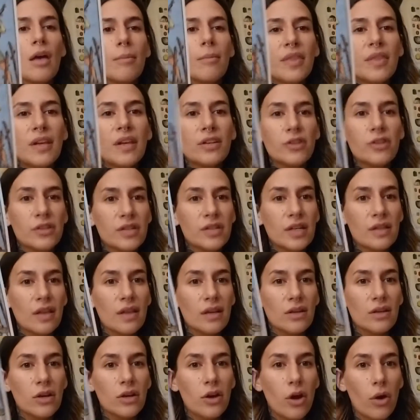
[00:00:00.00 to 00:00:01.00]
But the interesting
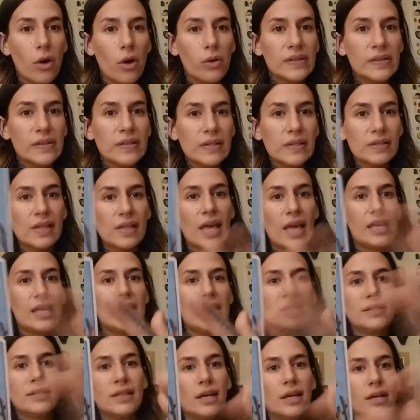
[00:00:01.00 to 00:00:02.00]
thing to notice is that
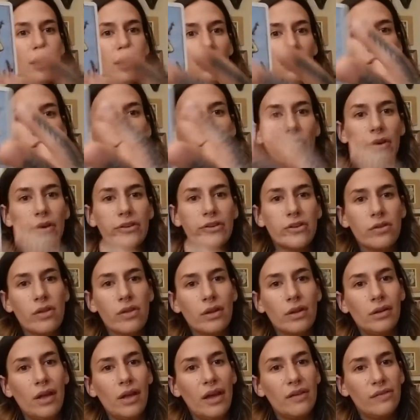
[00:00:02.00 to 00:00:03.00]
he's kind of the larger
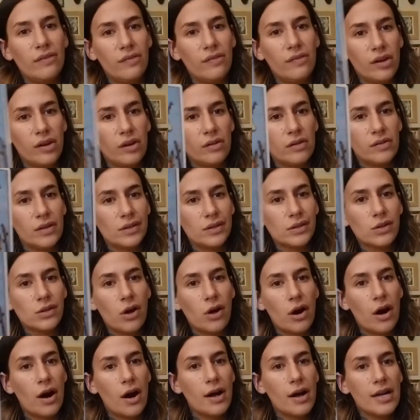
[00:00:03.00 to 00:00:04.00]
than life figure in this
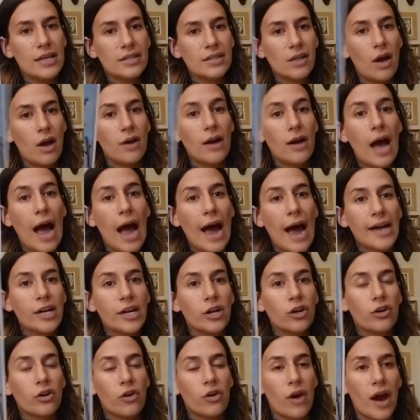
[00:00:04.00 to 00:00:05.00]
card. He's on
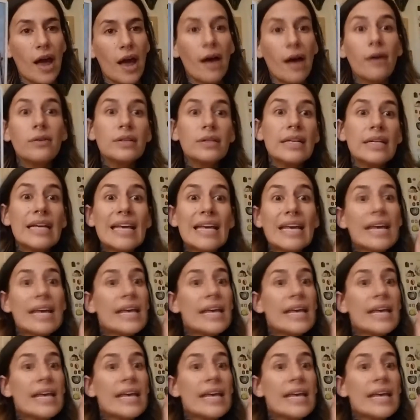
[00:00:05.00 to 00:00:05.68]
higher ground.